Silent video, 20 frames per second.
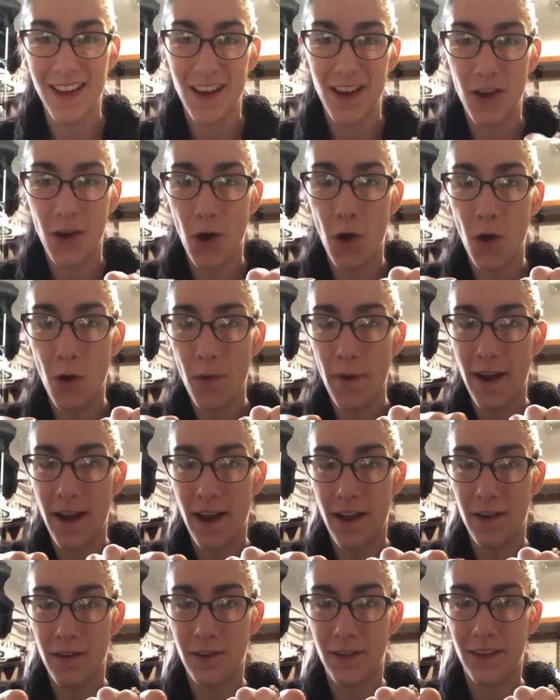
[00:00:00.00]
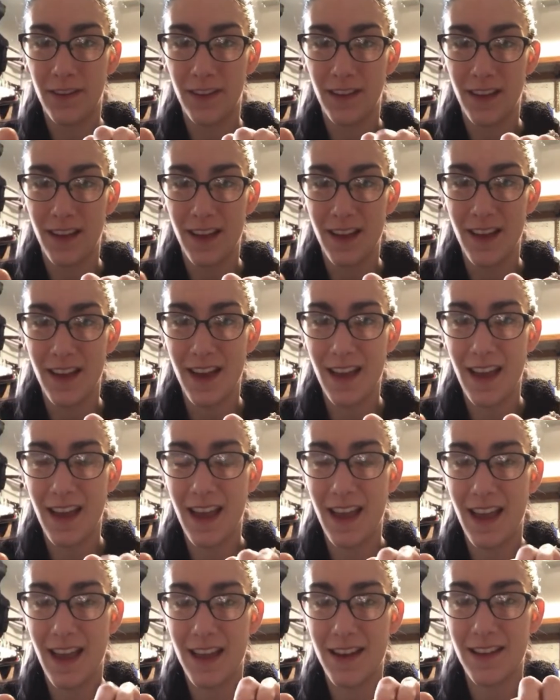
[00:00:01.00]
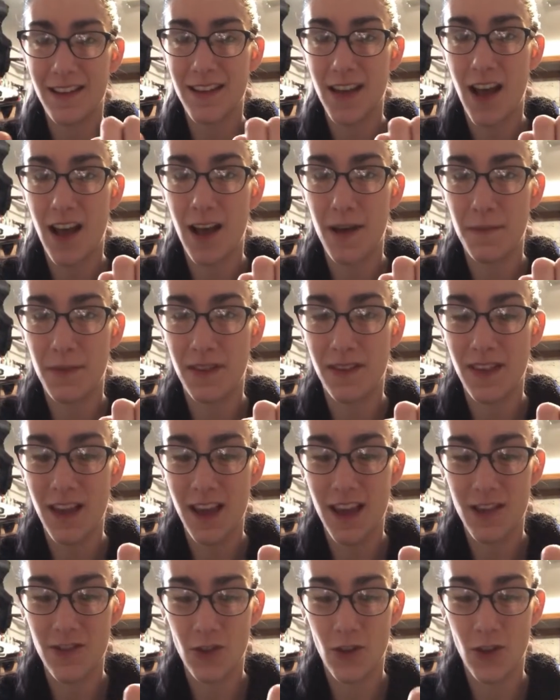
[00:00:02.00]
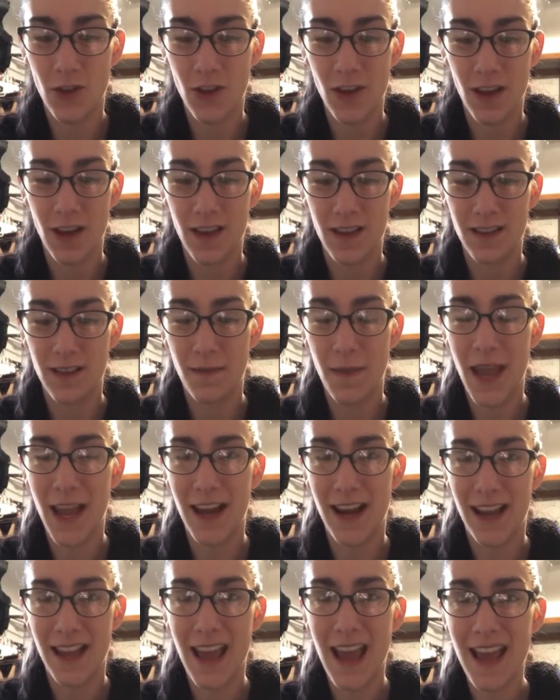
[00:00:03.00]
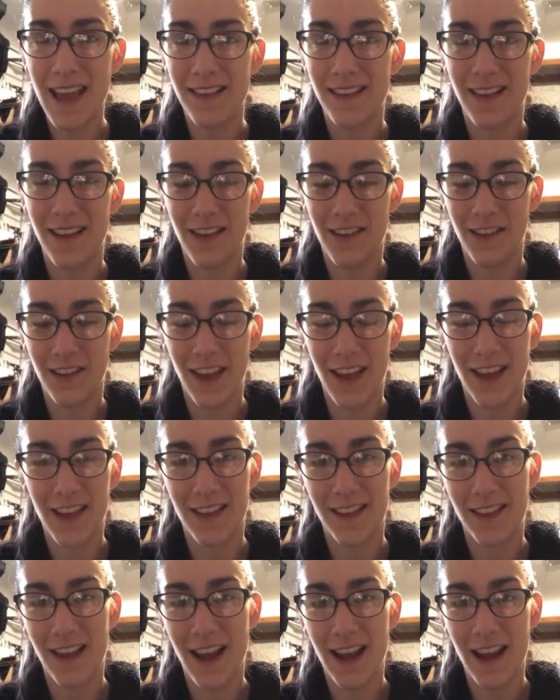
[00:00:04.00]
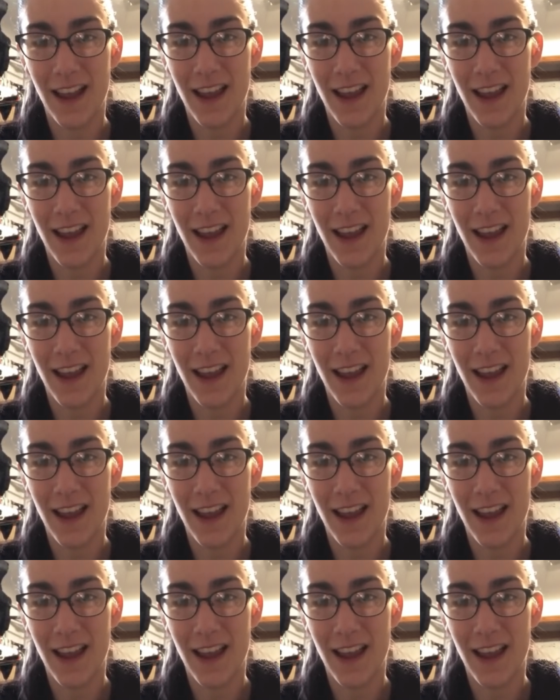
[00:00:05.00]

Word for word: go around and top stitch to make it a casing on the inside of